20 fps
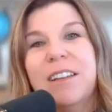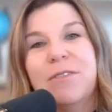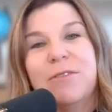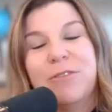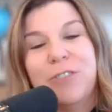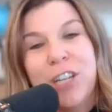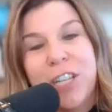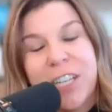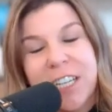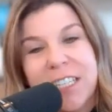
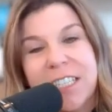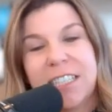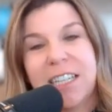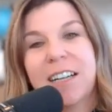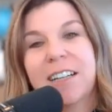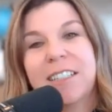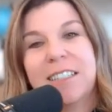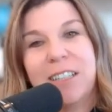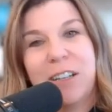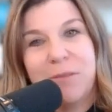Freaking
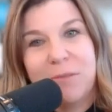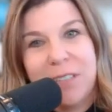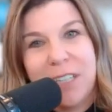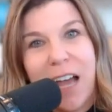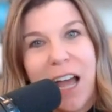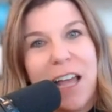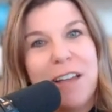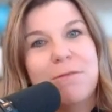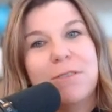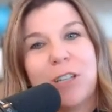sucks
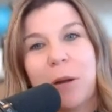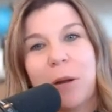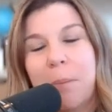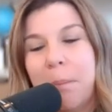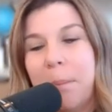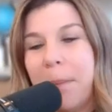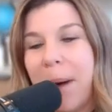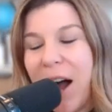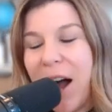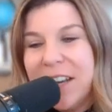sometimes. Our
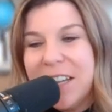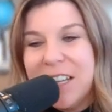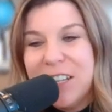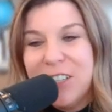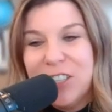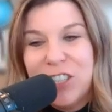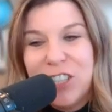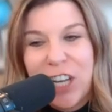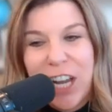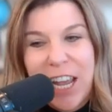
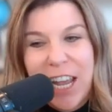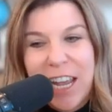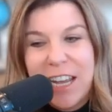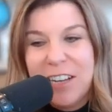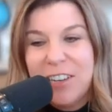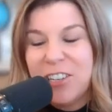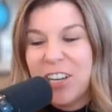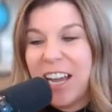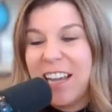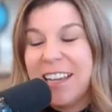bodies
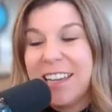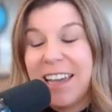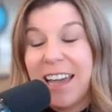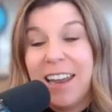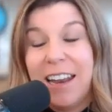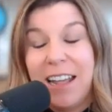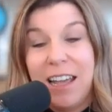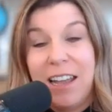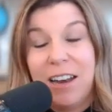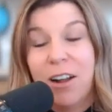change. I
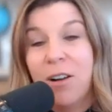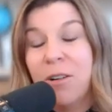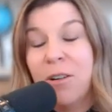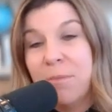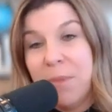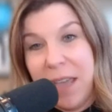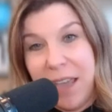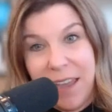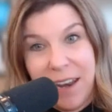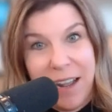get it. Oh
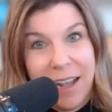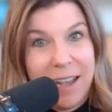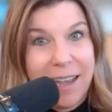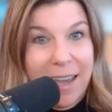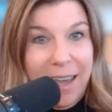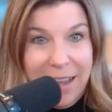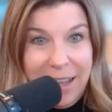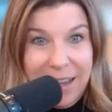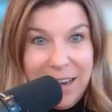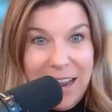man, I
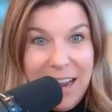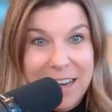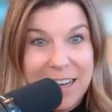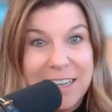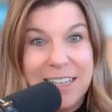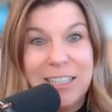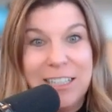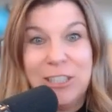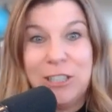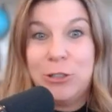get it. And it
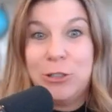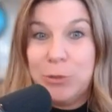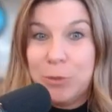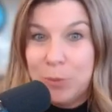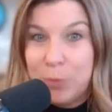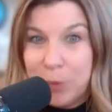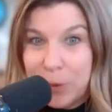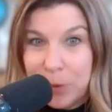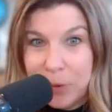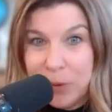is
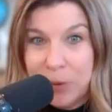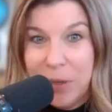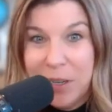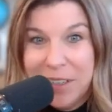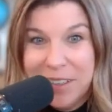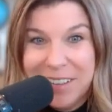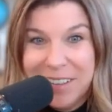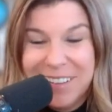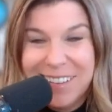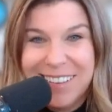true.
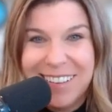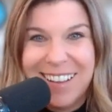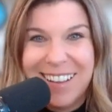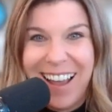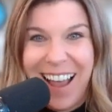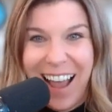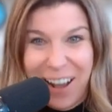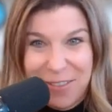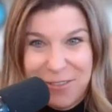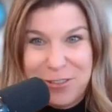
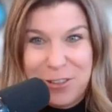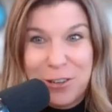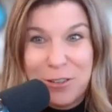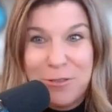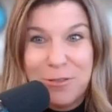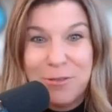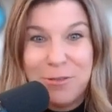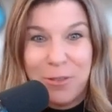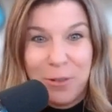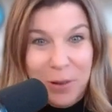
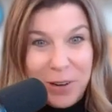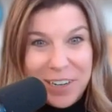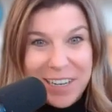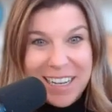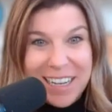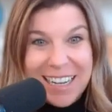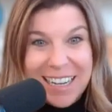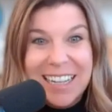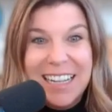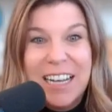After
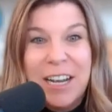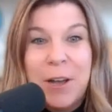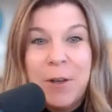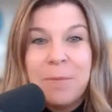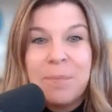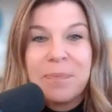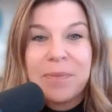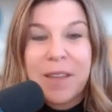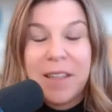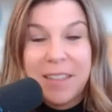40,
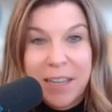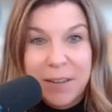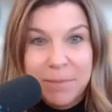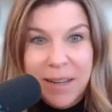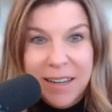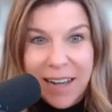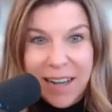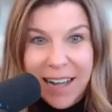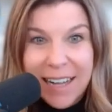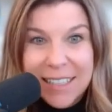like
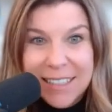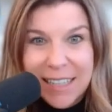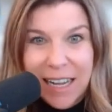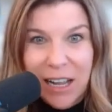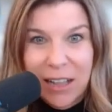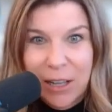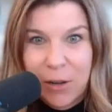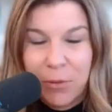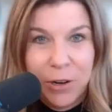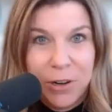my eyesight,
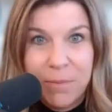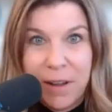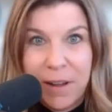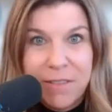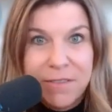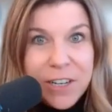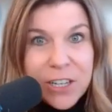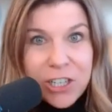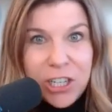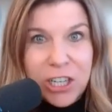like where'd my
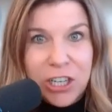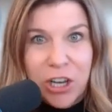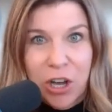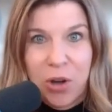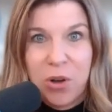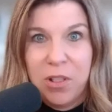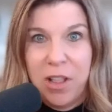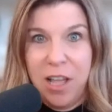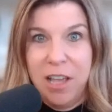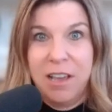vision
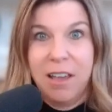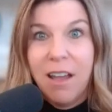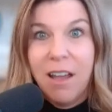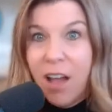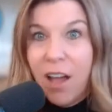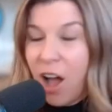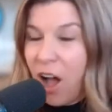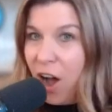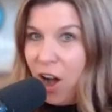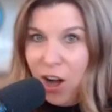go? Like
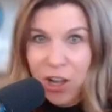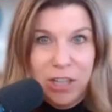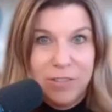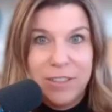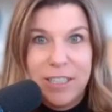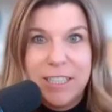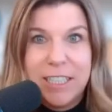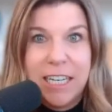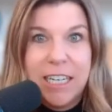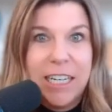all of
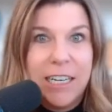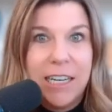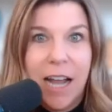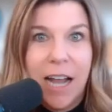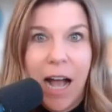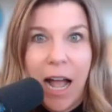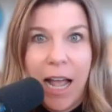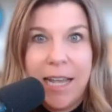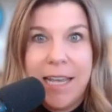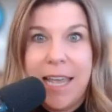a sudden
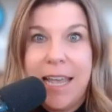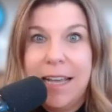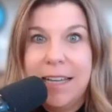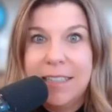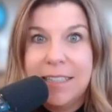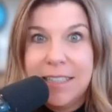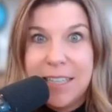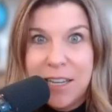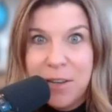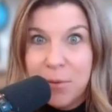I can't
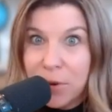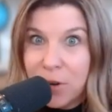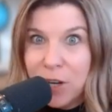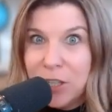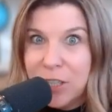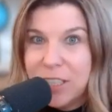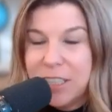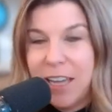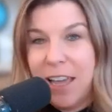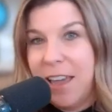see
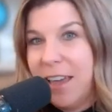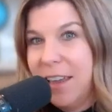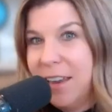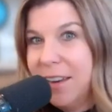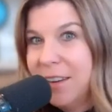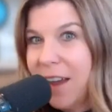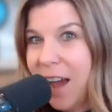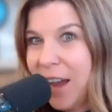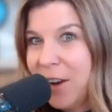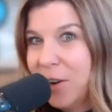words
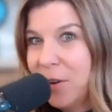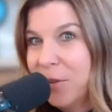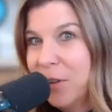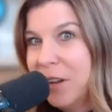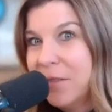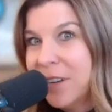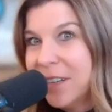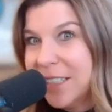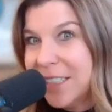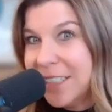and I don't really
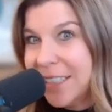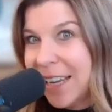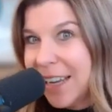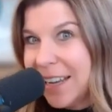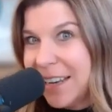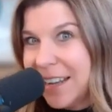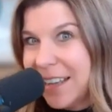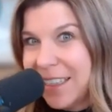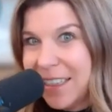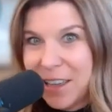want to say
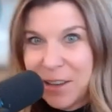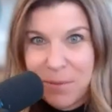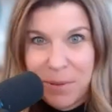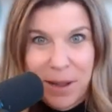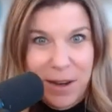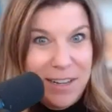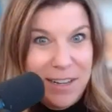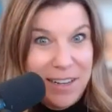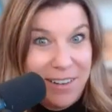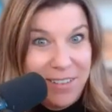anything,
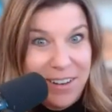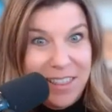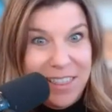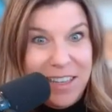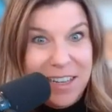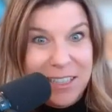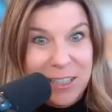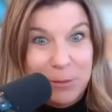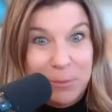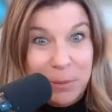but
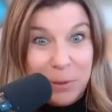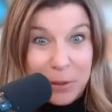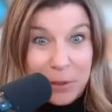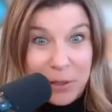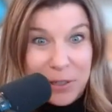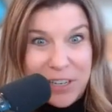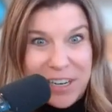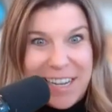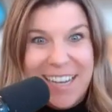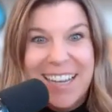everything's
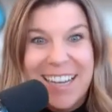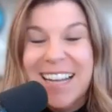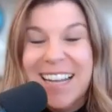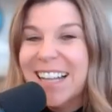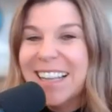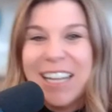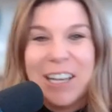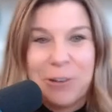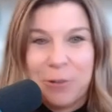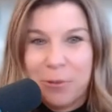blurry.
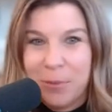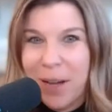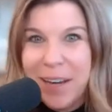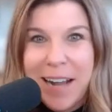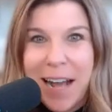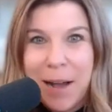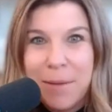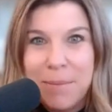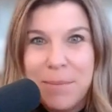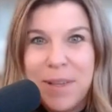Like what
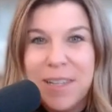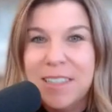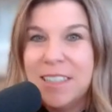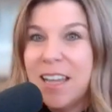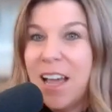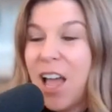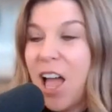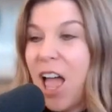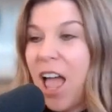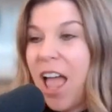happens?
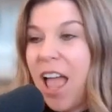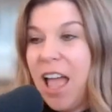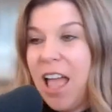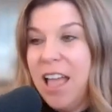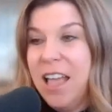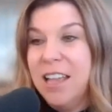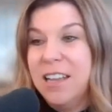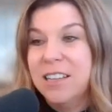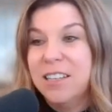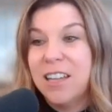
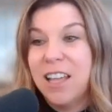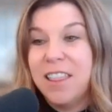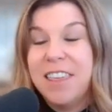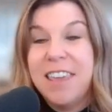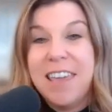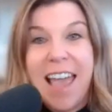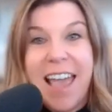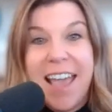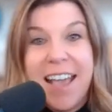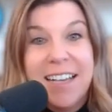And
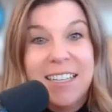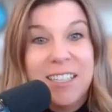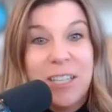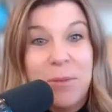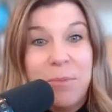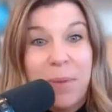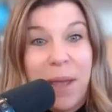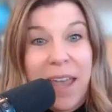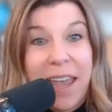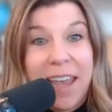the aches
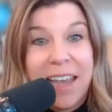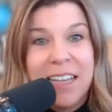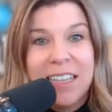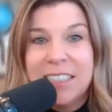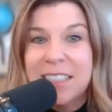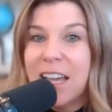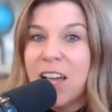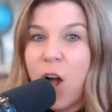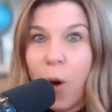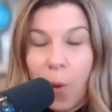and
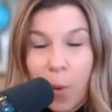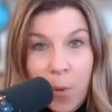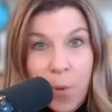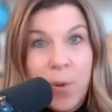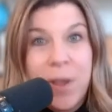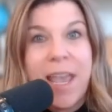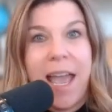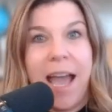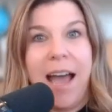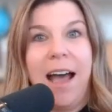pains. Oh
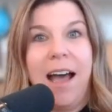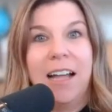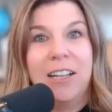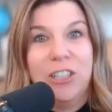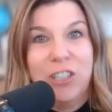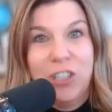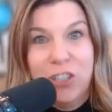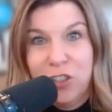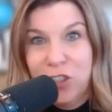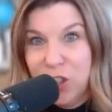yeah,
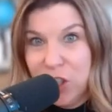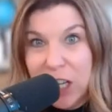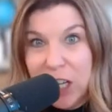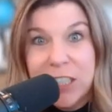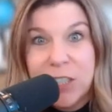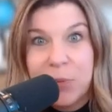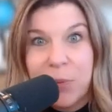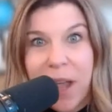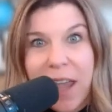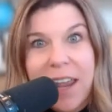
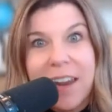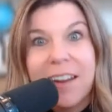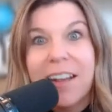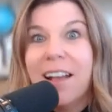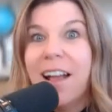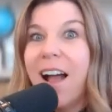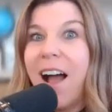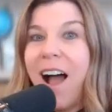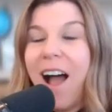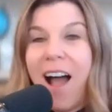just wait.
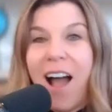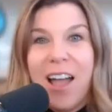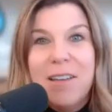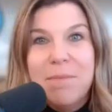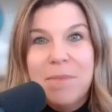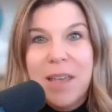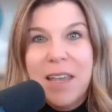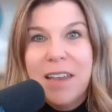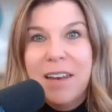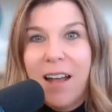I
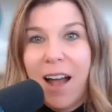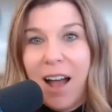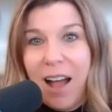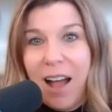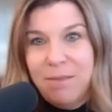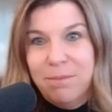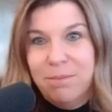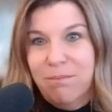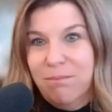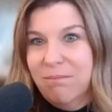mean,
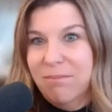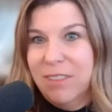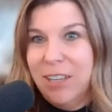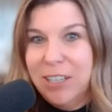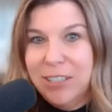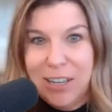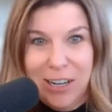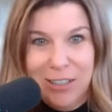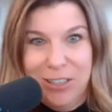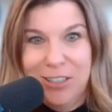their
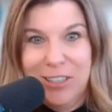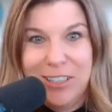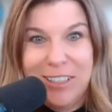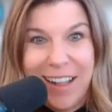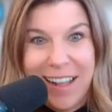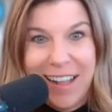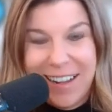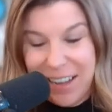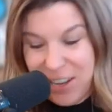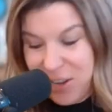doctors are
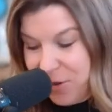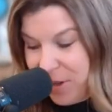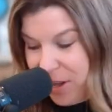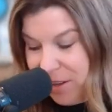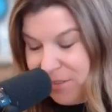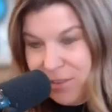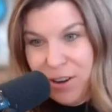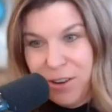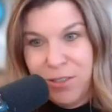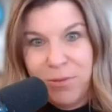like, you
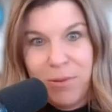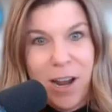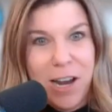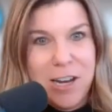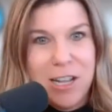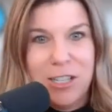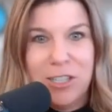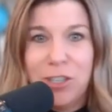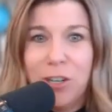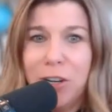have
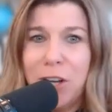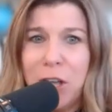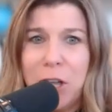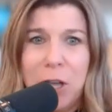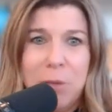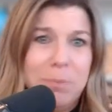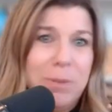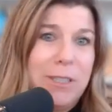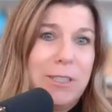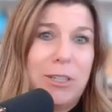arthritis, your
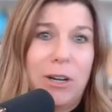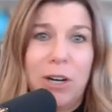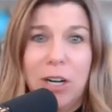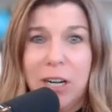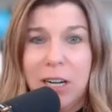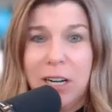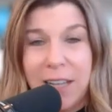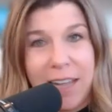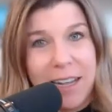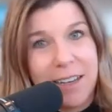hips
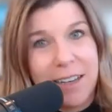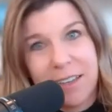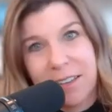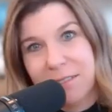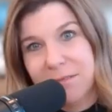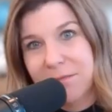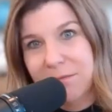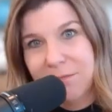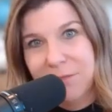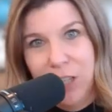are like
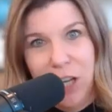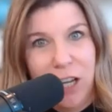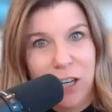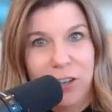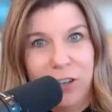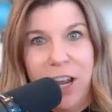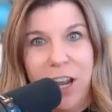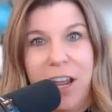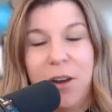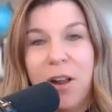not
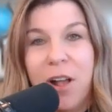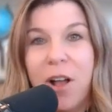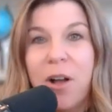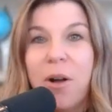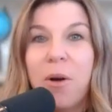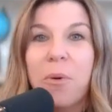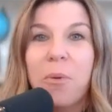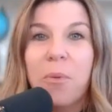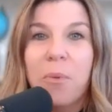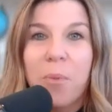great.
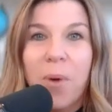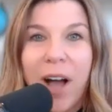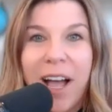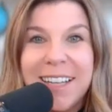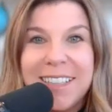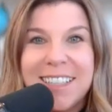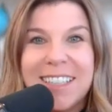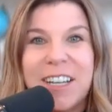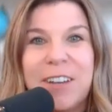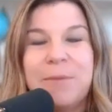
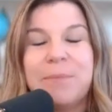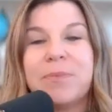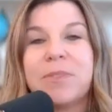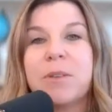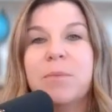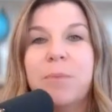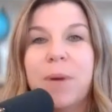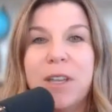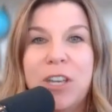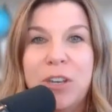What?
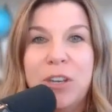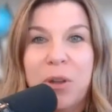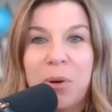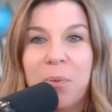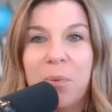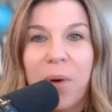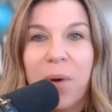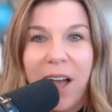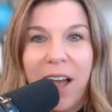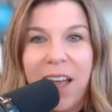But you know
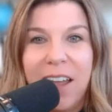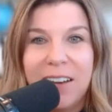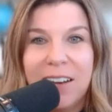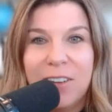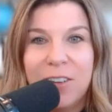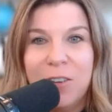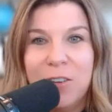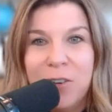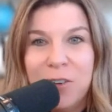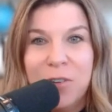what?
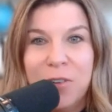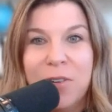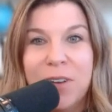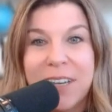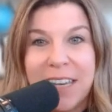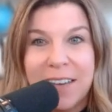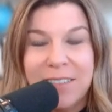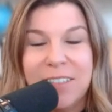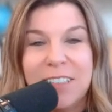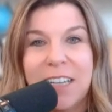Who
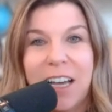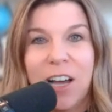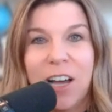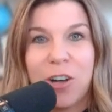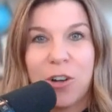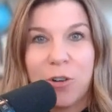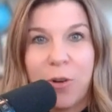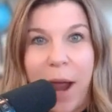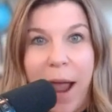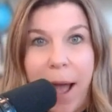gives a
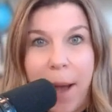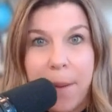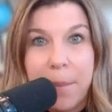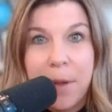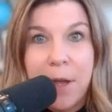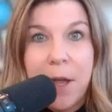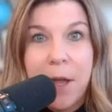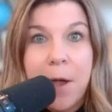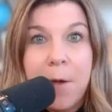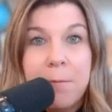crap?
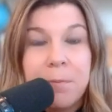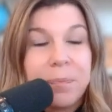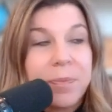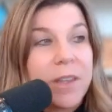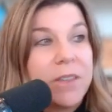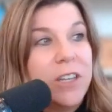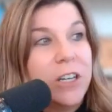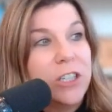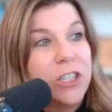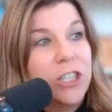
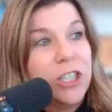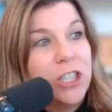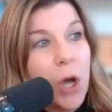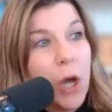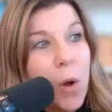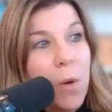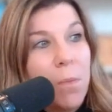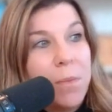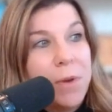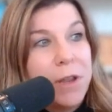There's
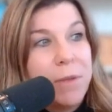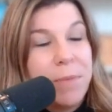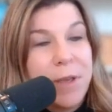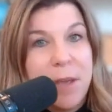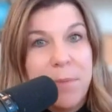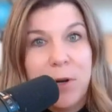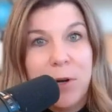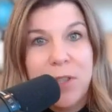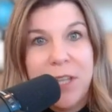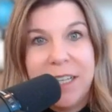so many
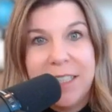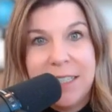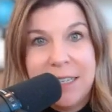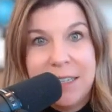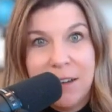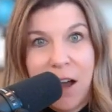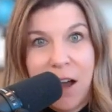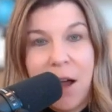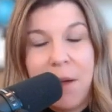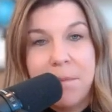people that did
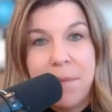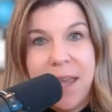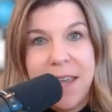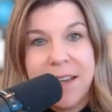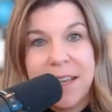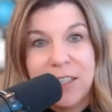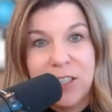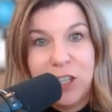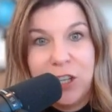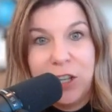not
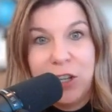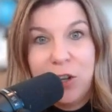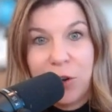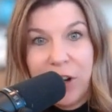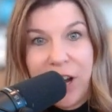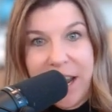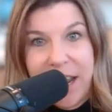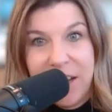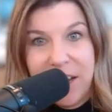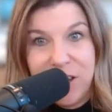make it to
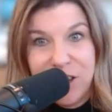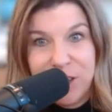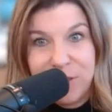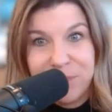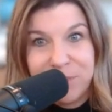your age.